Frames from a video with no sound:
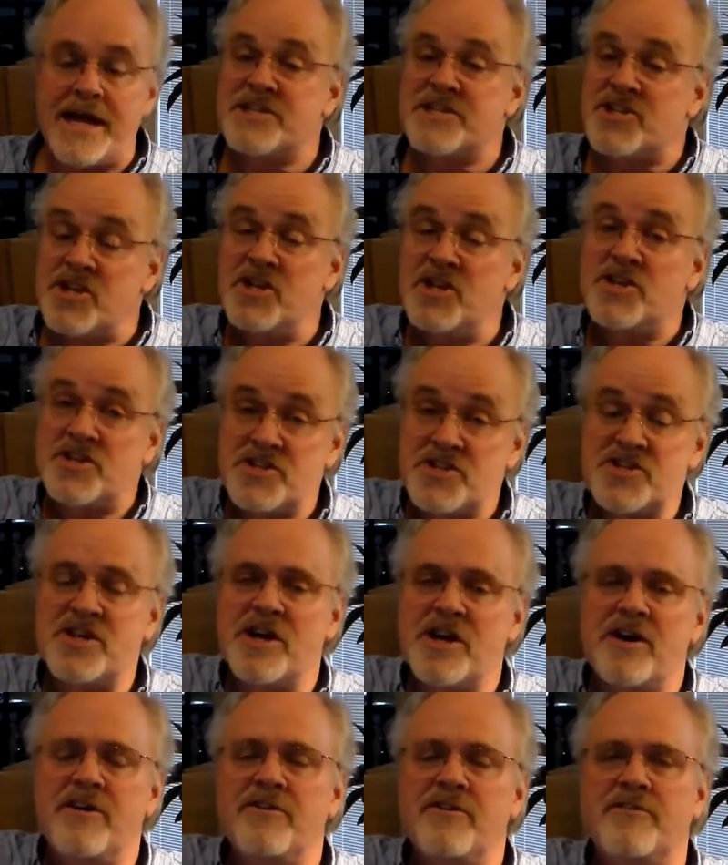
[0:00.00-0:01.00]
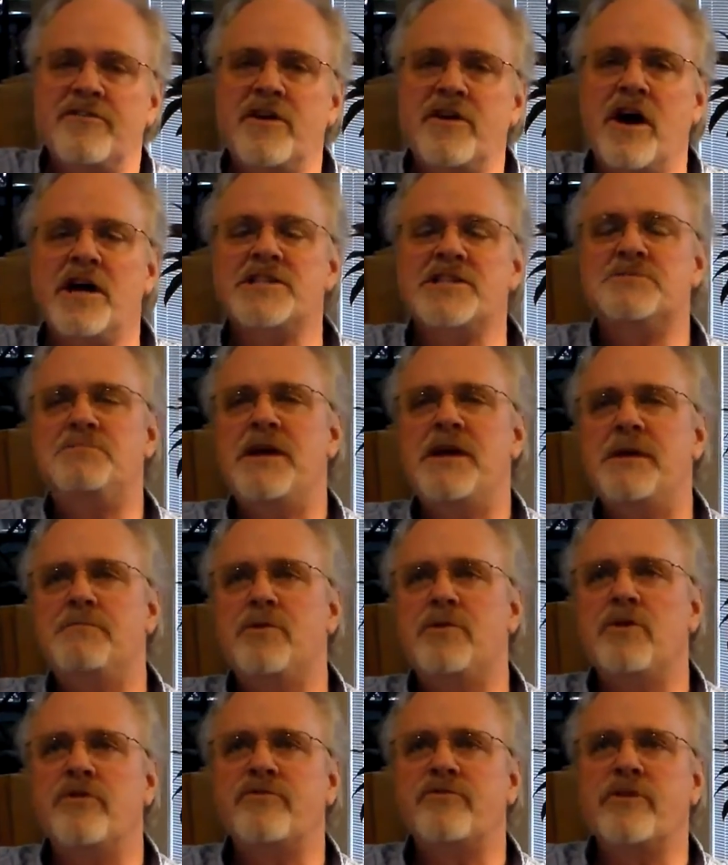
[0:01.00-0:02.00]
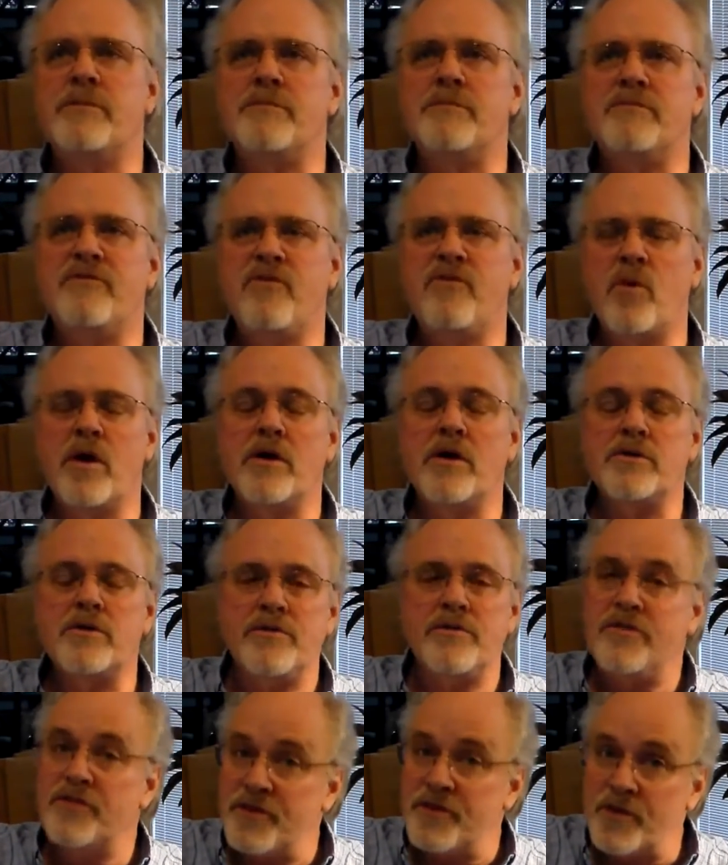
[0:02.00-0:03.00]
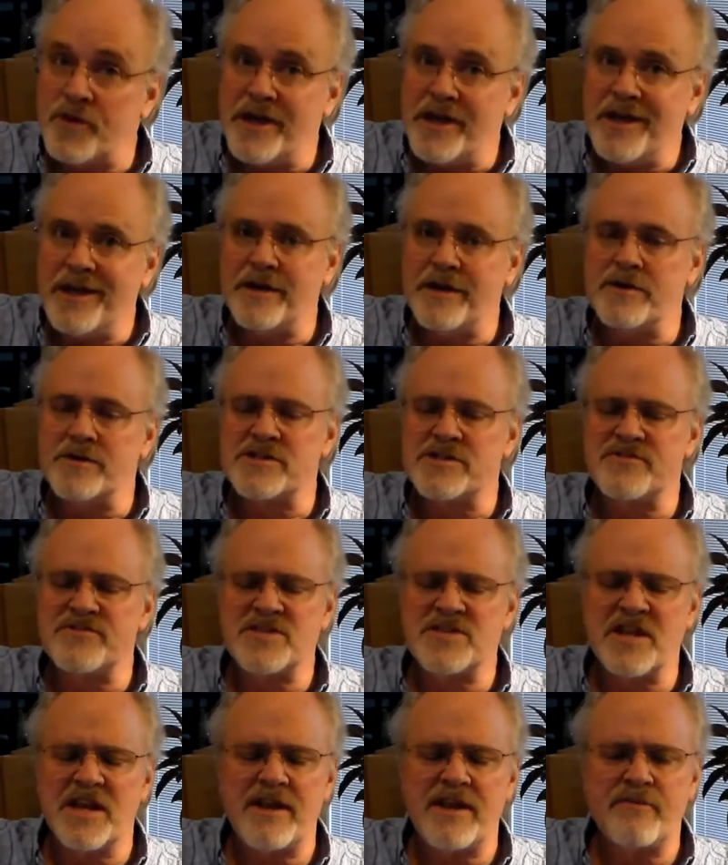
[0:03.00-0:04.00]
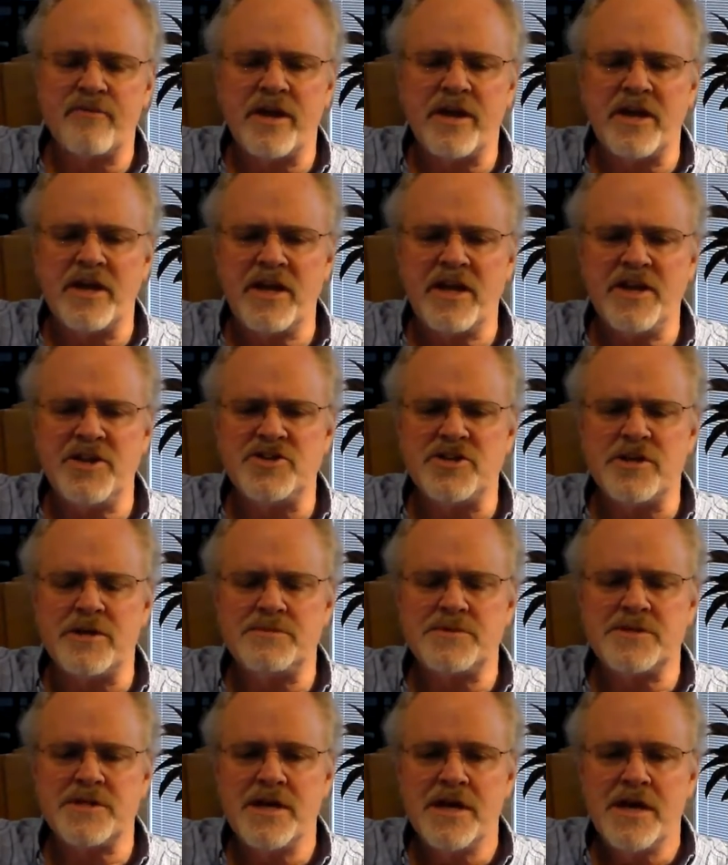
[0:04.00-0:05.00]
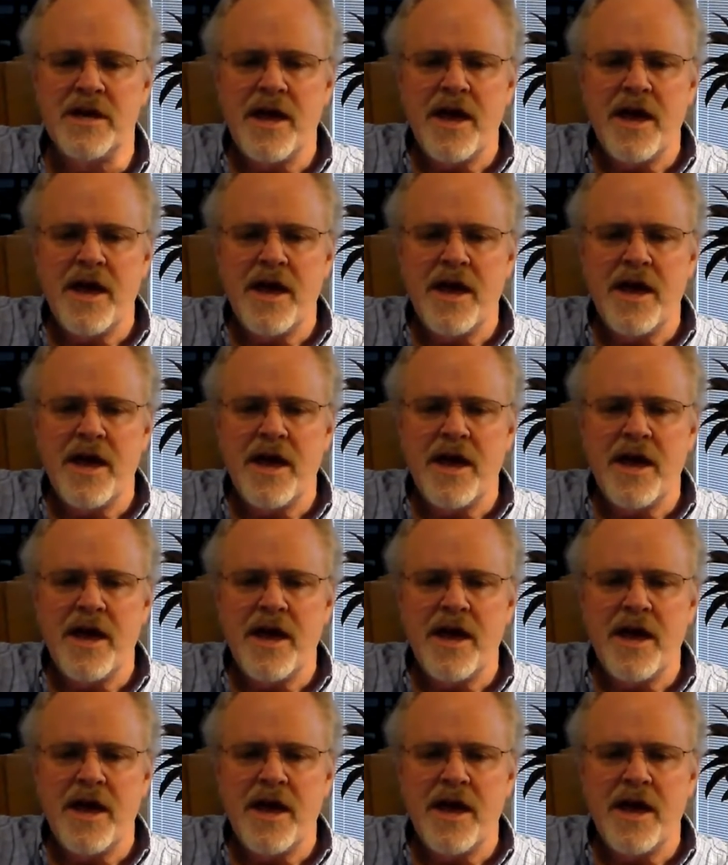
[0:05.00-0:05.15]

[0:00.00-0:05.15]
exodus of God's people from 430 years of slavery in Egypt,